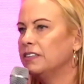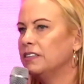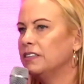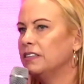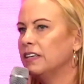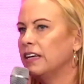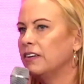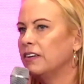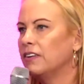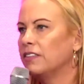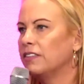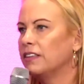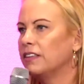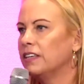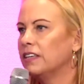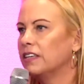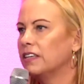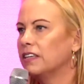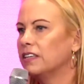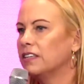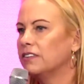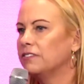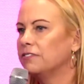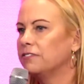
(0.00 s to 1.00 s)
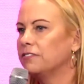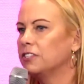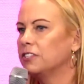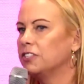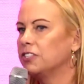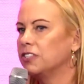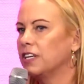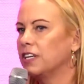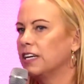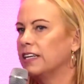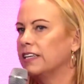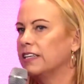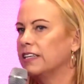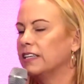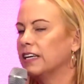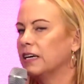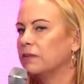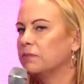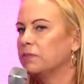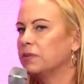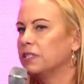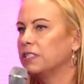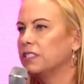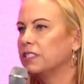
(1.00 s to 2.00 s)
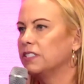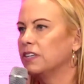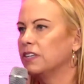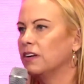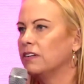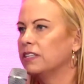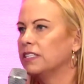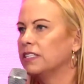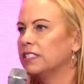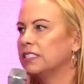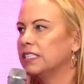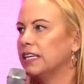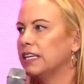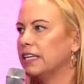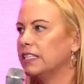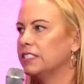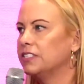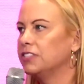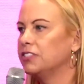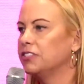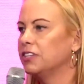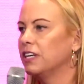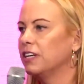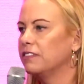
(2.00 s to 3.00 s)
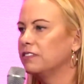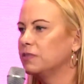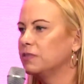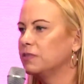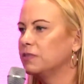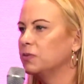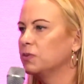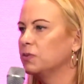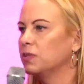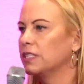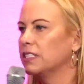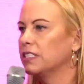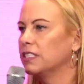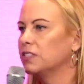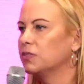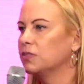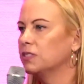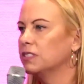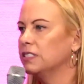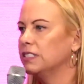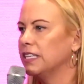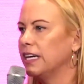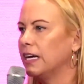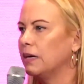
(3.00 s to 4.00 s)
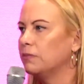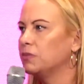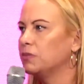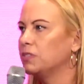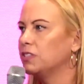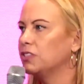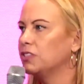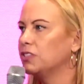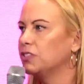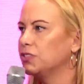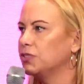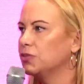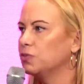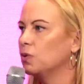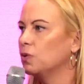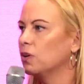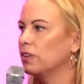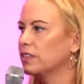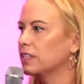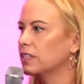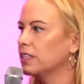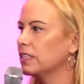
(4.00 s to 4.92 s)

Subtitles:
I think for Australian companies going into Asia, you have to be willing to adapt to what the